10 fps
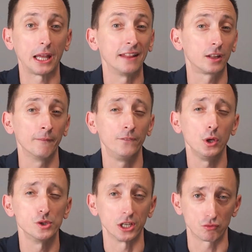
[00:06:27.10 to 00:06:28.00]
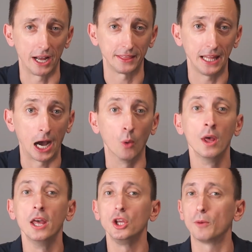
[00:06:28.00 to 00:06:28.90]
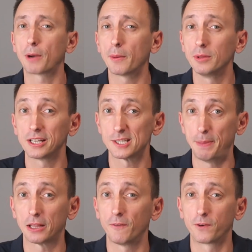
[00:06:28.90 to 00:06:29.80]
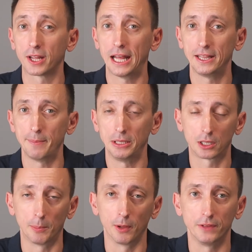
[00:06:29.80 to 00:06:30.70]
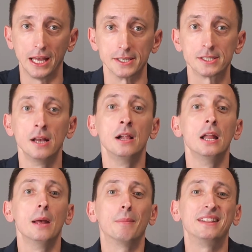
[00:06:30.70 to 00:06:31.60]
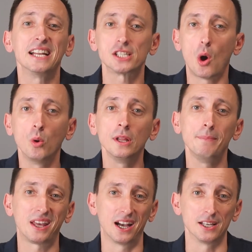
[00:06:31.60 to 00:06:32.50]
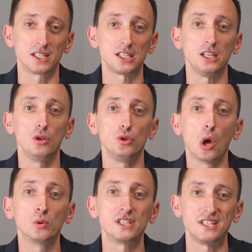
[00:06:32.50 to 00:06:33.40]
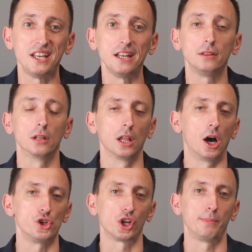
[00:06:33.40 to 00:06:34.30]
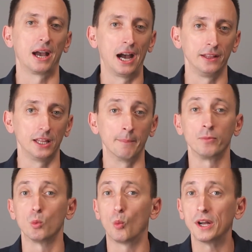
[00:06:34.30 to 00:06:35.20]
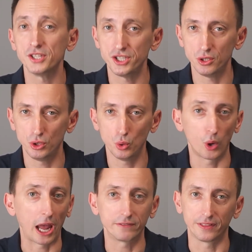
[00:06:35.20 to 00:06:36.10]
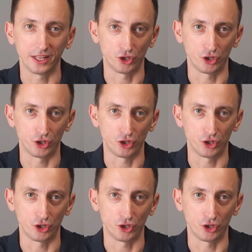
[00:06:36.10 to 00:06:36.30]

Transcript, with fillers: and confusing right now. You probably expect to forget them in a couple of days. But that's only because you don't see the logic behind them. Once you do, everything